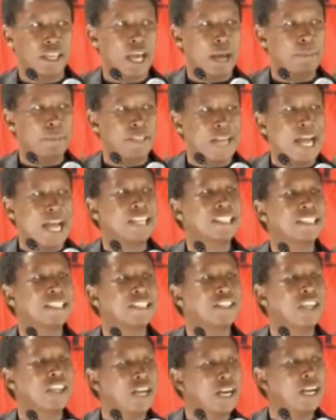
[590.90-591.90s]
They
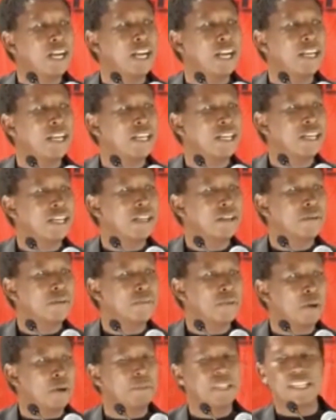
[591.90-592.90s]
abduct children
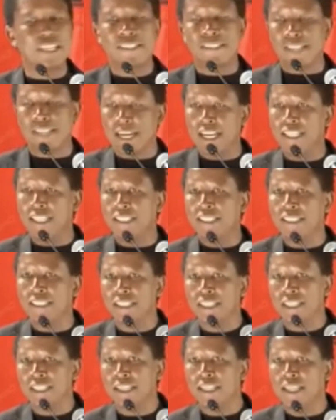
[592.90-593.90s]
from the
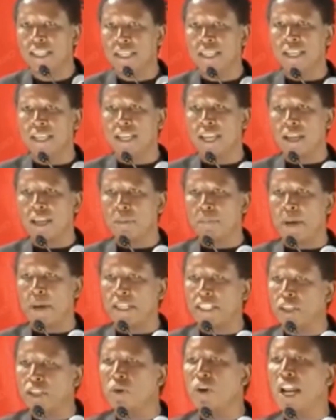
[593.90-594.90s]
streets,
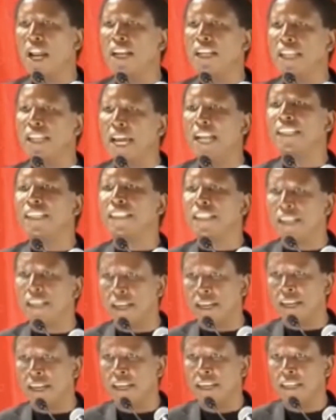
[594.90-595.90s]
particularly girl
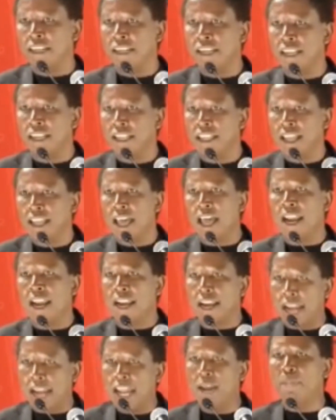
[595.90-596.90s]
children,
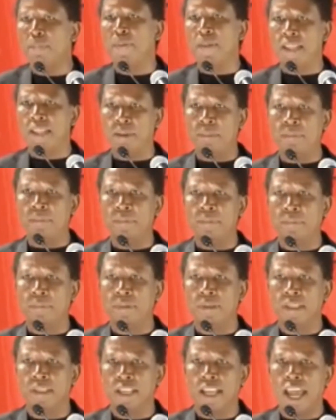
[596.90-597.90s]
rape them,
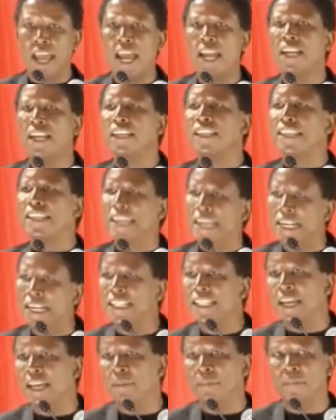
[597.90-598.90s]
and
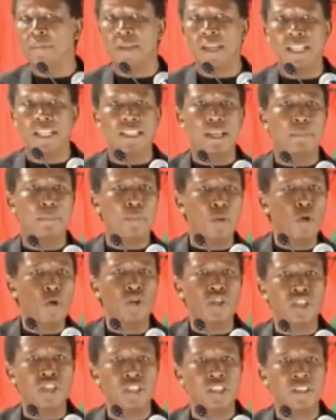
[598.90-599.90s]
kill them in the
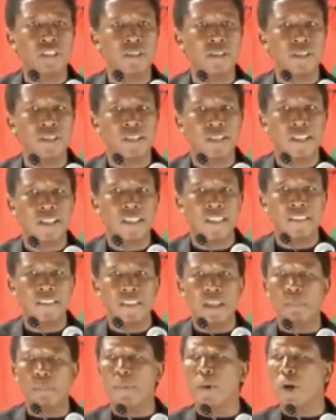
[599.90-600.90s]
bush.
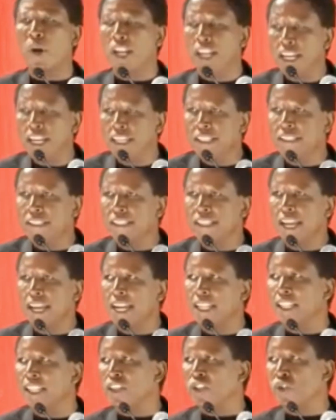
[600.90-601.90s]
The
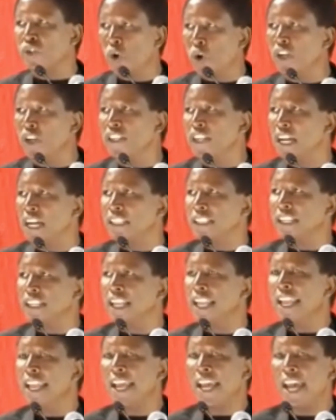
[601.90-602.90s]
police and the
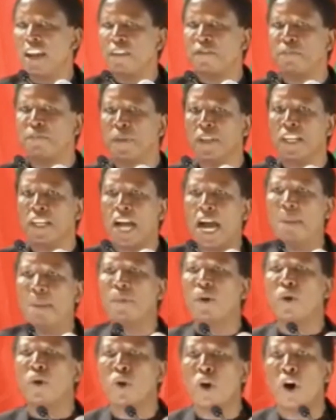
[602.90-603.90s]
soldiers have
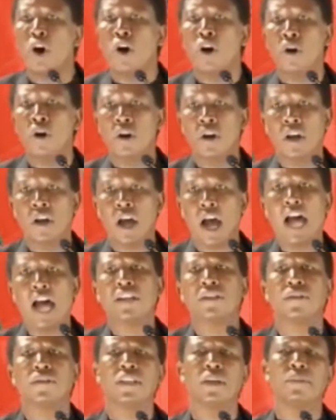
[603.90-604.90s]
become law
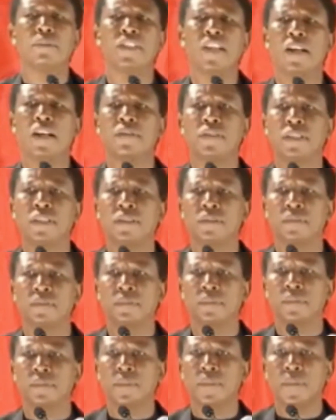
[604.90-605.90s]
unto themselves.
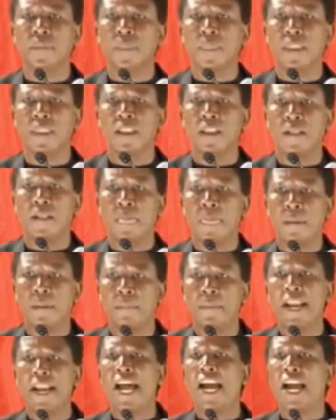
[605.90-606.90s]

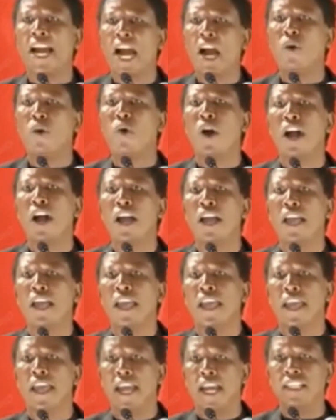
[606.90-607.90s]
Mnangagwa
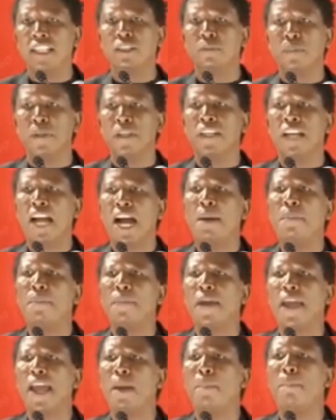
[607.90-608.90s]
has
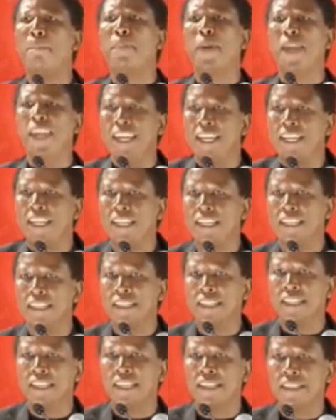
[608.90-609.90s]
become a
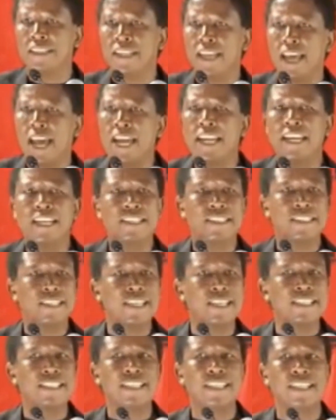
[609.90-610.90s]
pig and
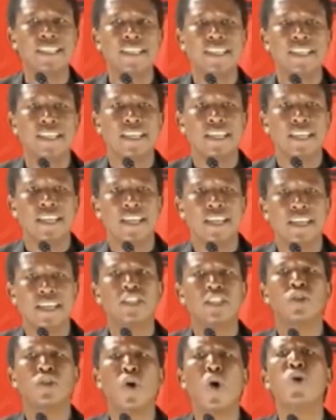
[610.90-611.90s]
is eating
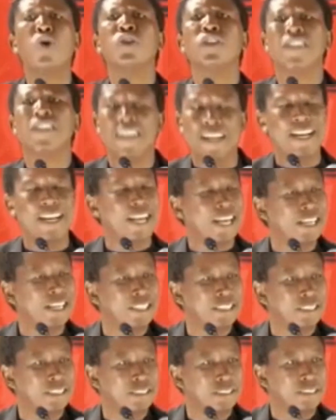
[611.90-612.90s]
his own
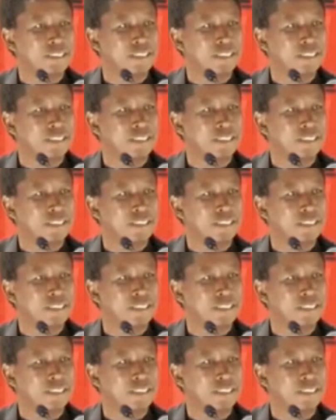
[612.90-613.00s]
children